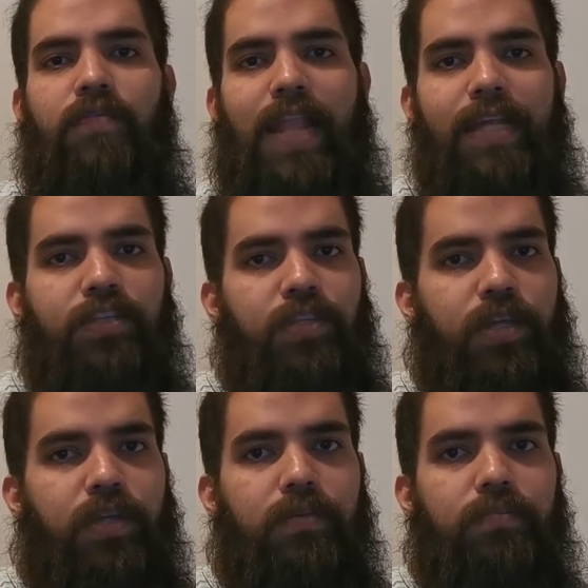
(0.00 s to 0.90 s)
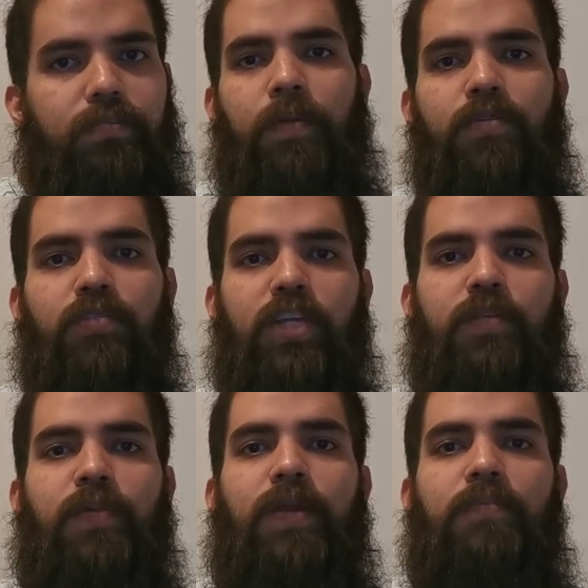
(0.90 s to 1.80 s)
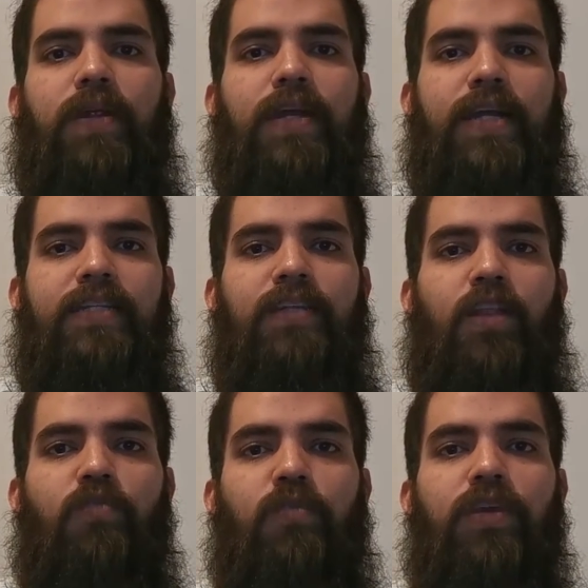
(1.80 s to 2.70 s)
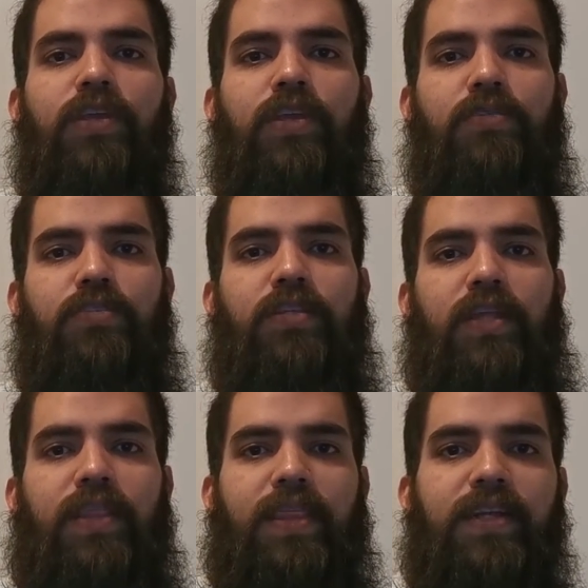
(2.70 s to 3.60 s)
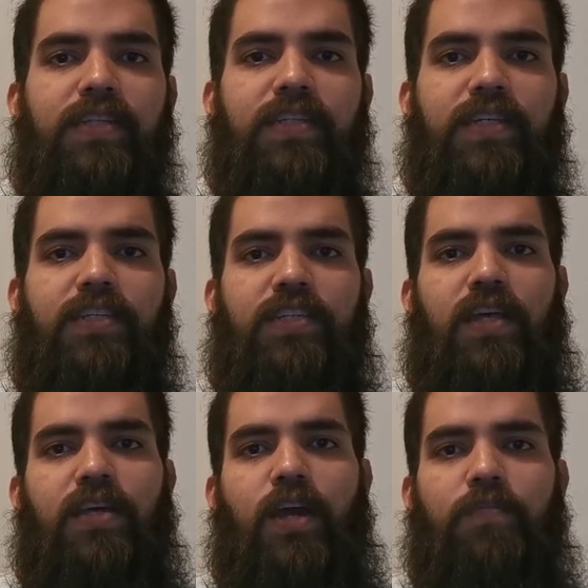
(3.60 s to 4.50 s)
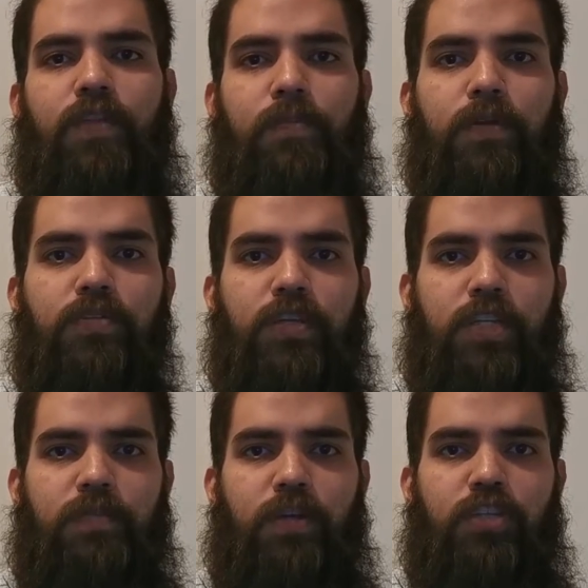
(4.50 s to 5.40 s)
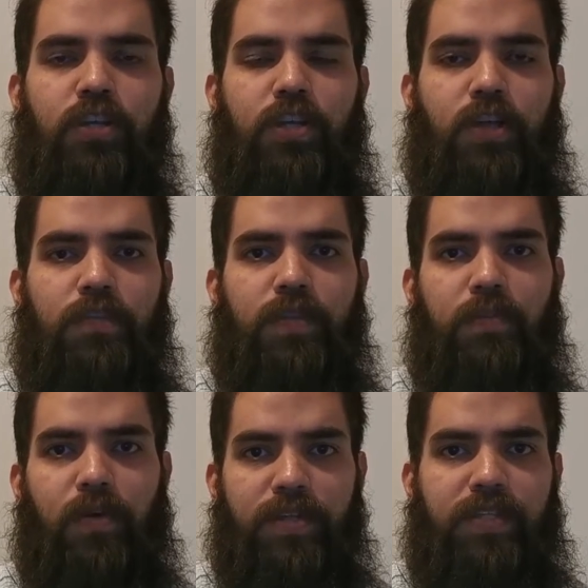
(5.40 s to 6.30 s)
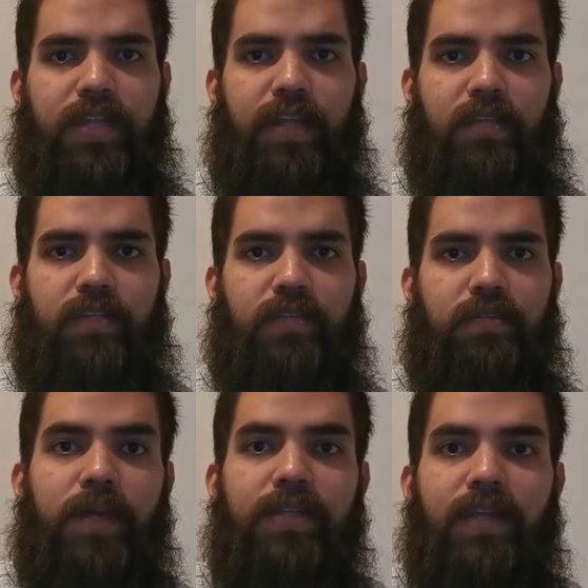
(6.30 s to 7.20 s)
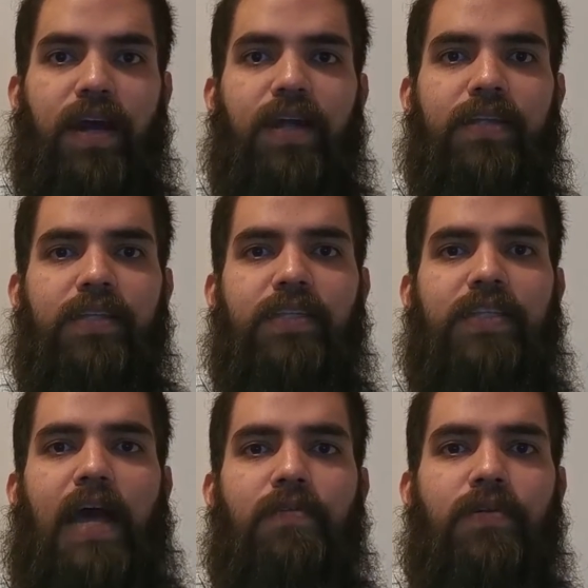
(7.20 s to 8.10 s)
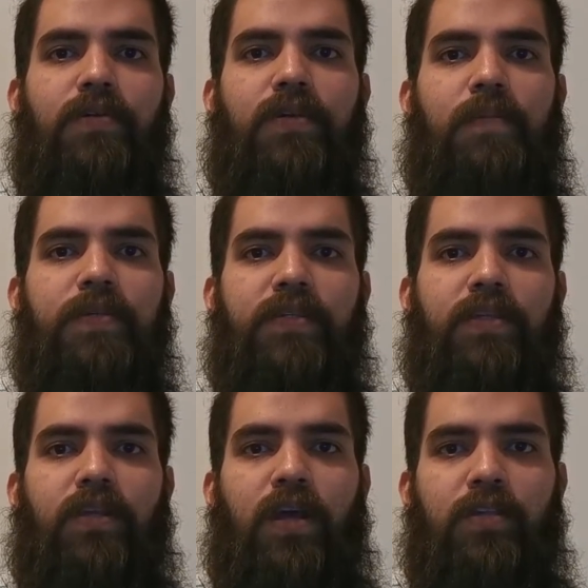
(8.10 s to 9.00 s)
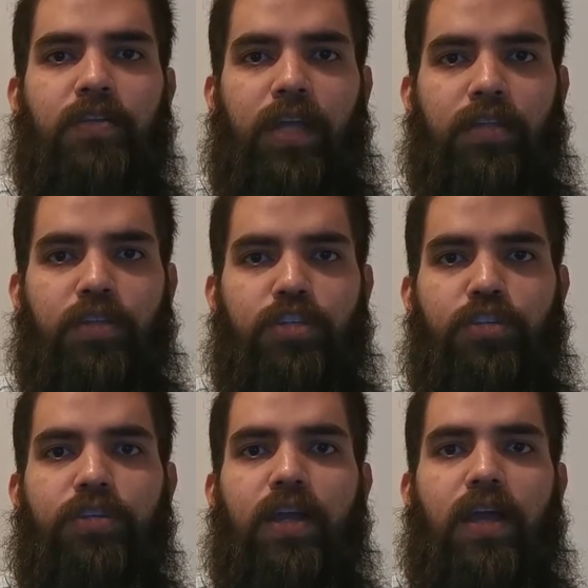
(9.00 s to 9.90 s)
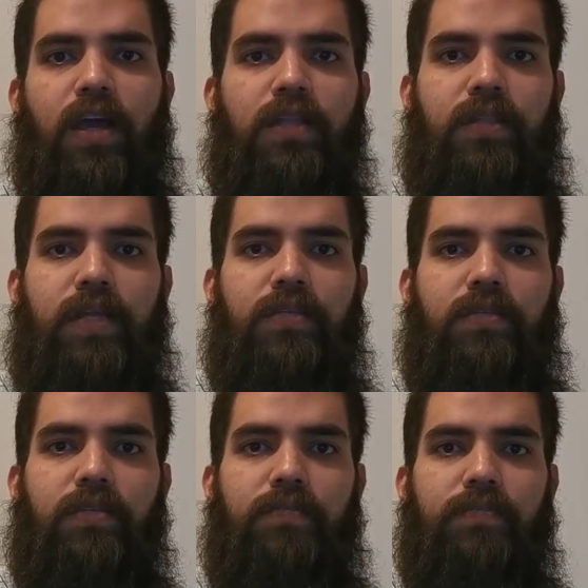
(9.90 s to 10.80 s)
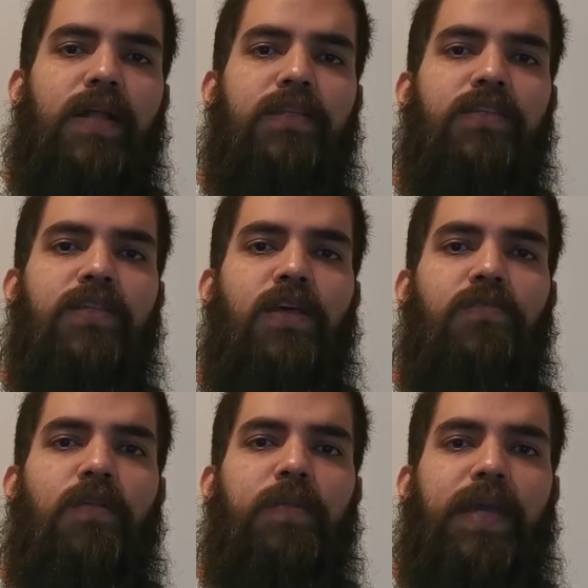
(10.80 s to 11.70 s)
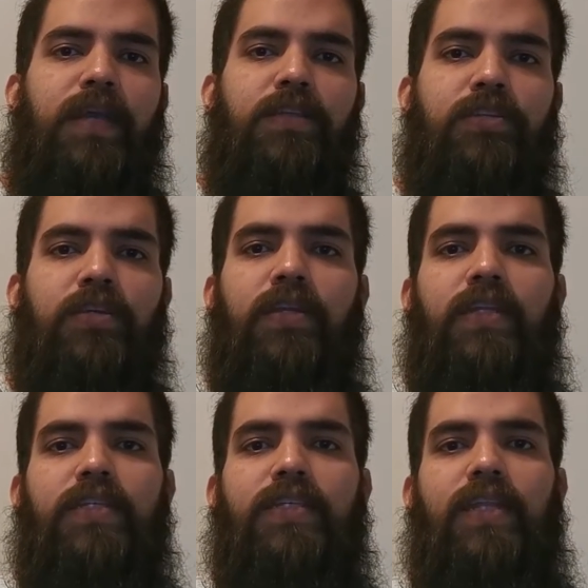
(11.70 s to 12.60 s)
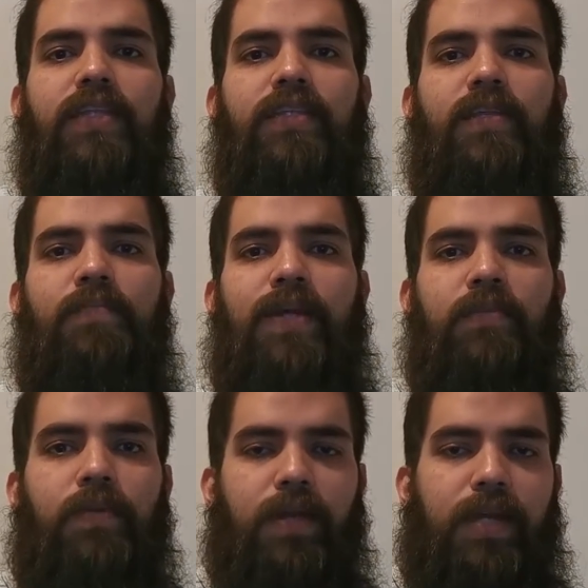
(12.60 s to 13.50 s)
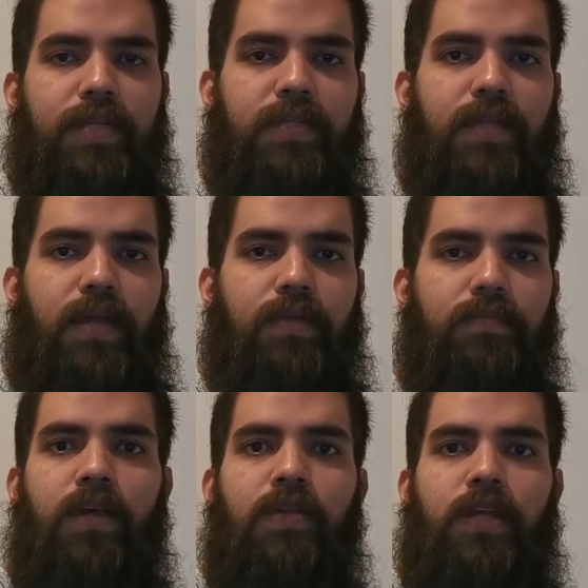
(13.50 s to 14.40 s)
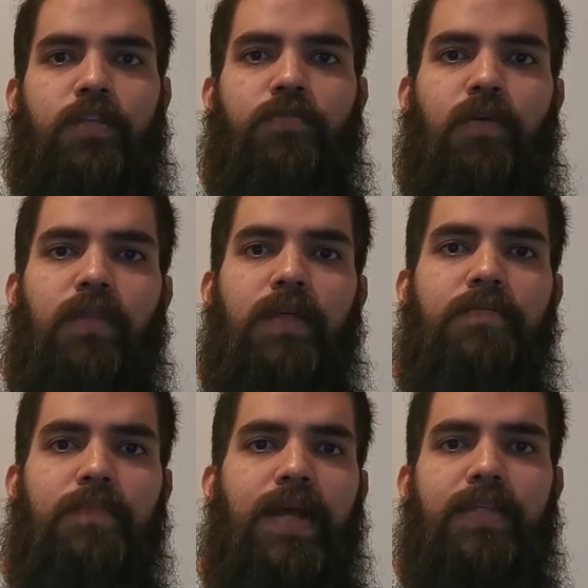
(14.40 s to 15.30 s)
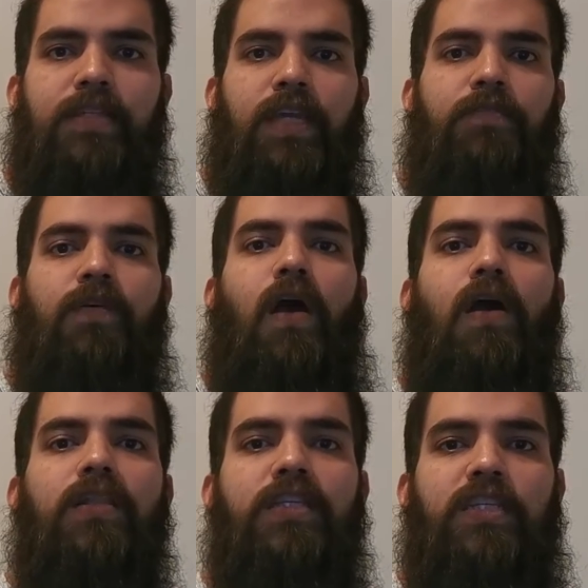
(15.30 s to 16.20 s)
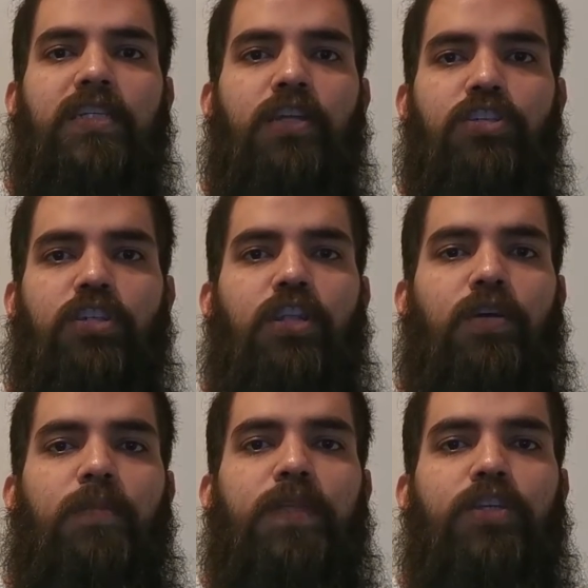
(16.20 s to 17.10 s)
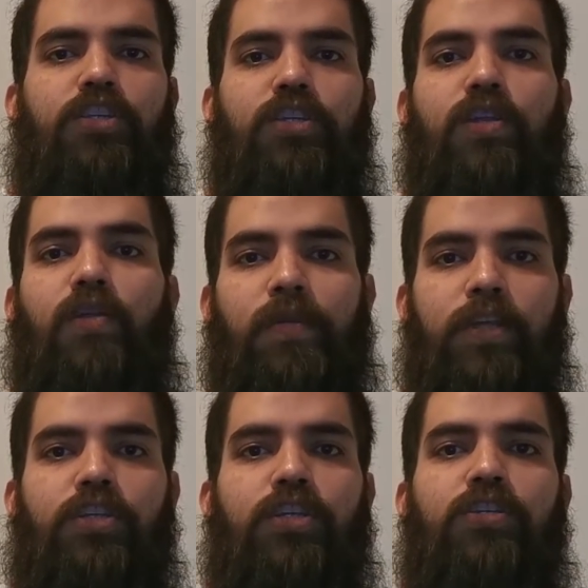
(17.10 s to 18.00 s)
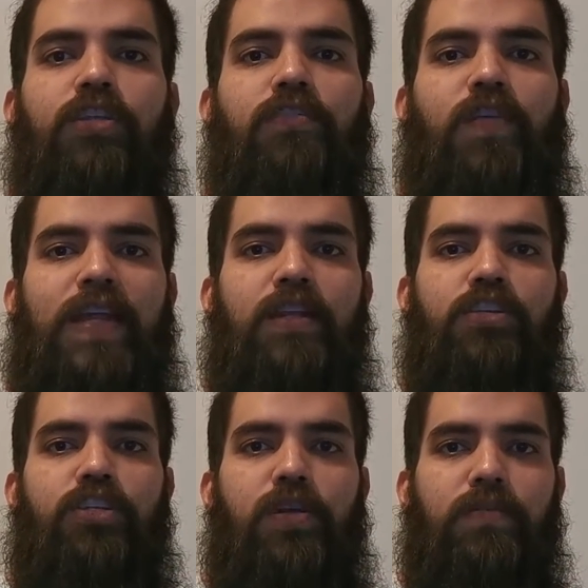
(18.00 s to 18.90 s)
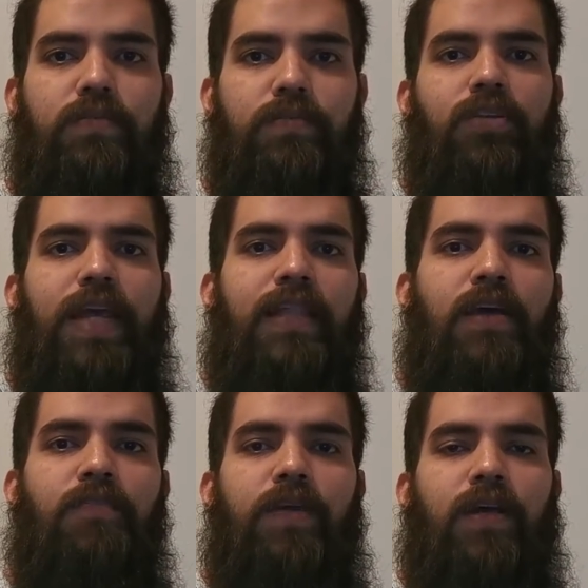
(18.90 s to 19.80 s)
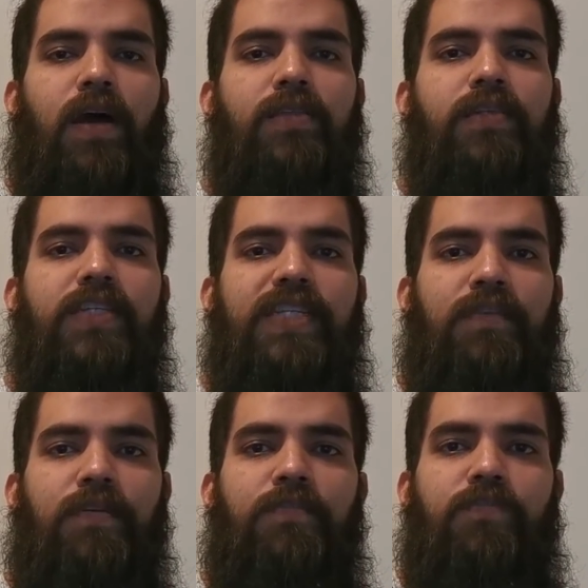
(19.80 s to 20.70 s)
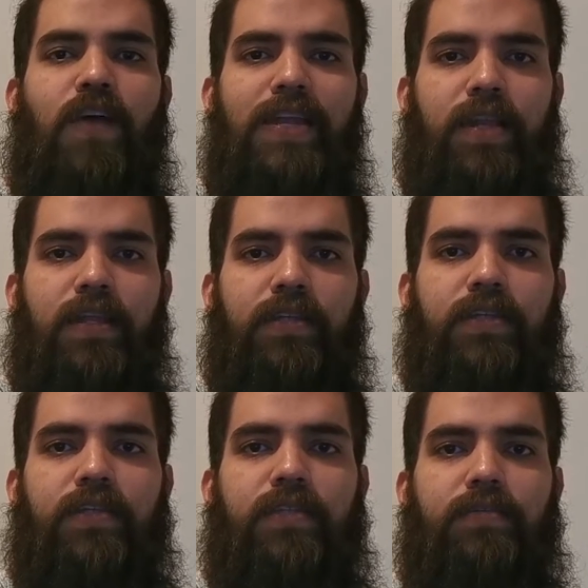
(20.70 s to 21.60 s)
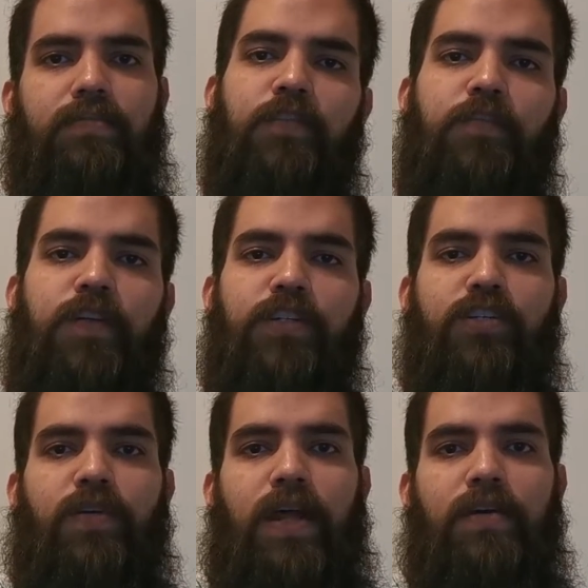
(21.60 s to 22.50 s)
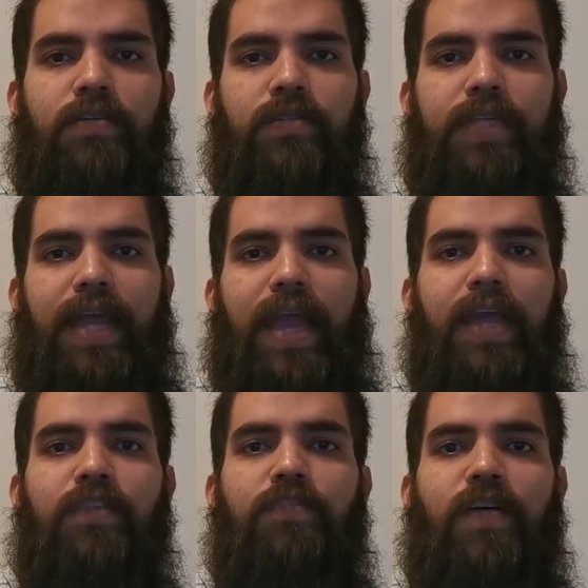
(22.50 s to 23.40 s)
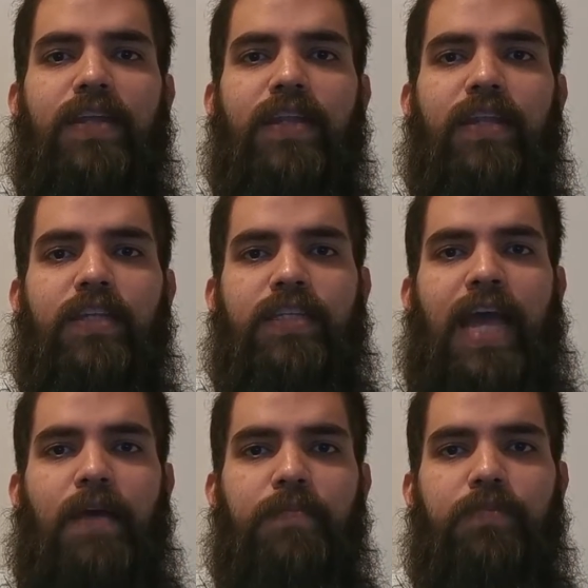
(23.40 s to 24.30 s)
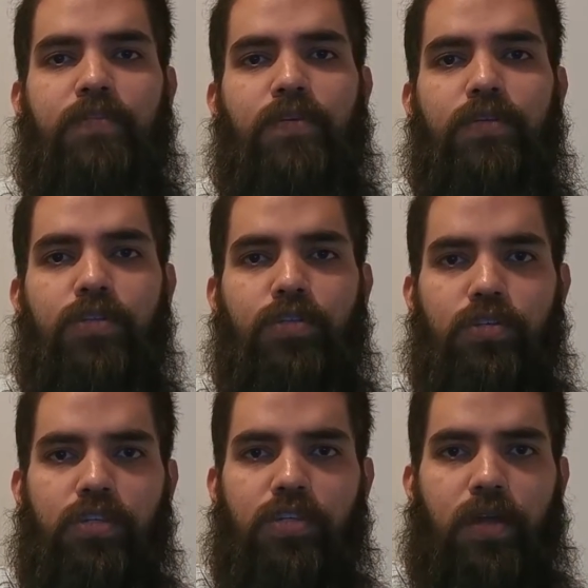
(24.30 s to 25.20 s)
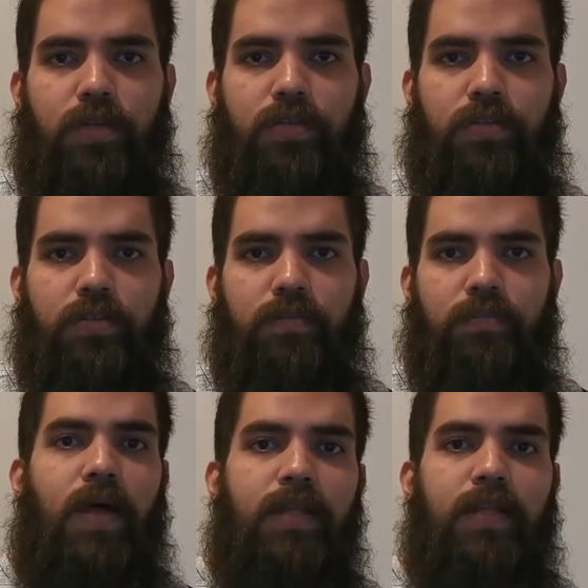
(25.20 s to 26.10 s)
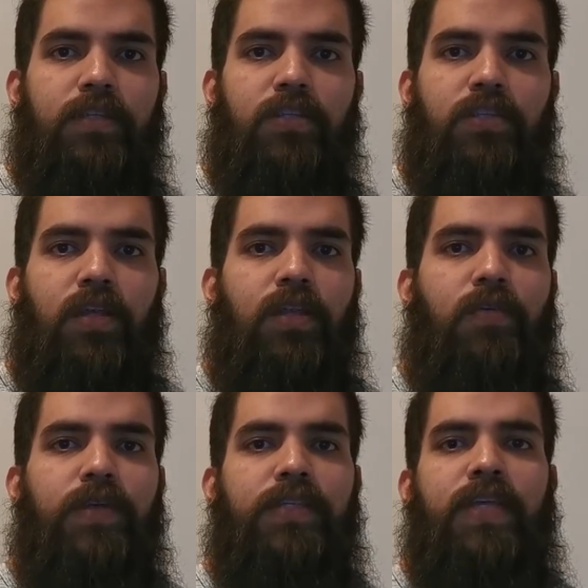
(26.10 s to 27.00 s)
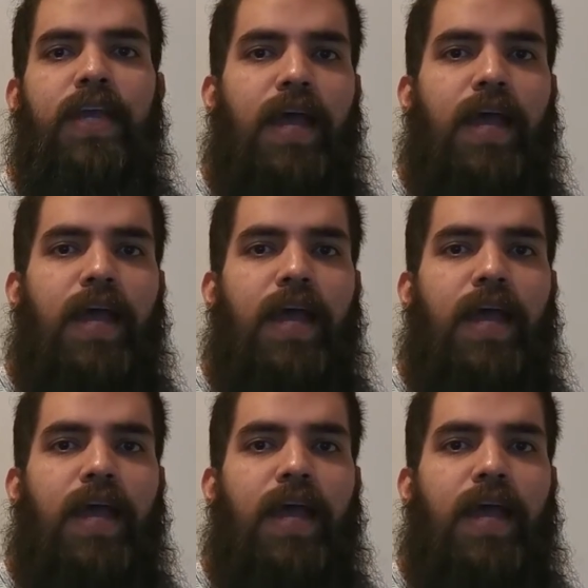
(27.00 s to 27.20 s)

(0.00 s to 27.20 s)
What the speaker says: of last year, the Portuguese broadcaster will use the third season of the Portuguese version of The Voice Kids to pick the artist that will represent the country in the junior contest. While the song will be internally selected by the broadcaster, Nicolas will advance in all the stages of the competition, reaching to the final show, together with other 7 finalists. In the first round, the 8 finalists have performed 2 songs, one as a soloist,